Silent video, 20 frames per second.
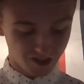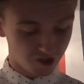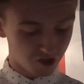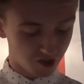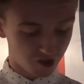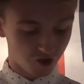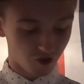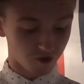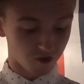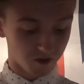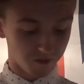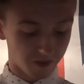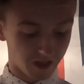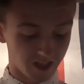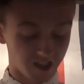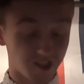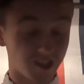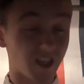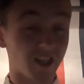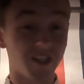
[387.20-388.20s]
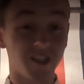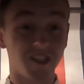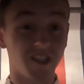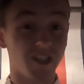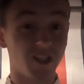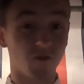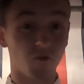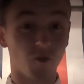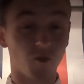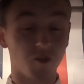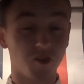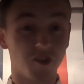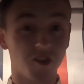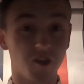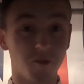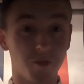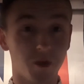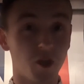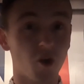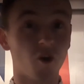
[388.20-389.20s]
just doesn't make sense, these rules.
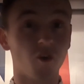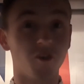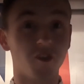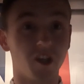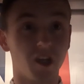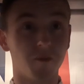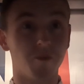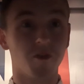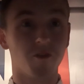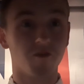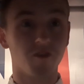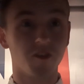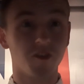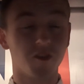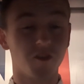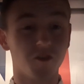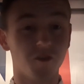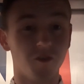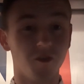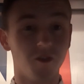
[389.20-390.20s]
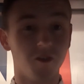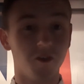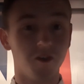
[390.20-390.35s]
They're beyond hypocritical.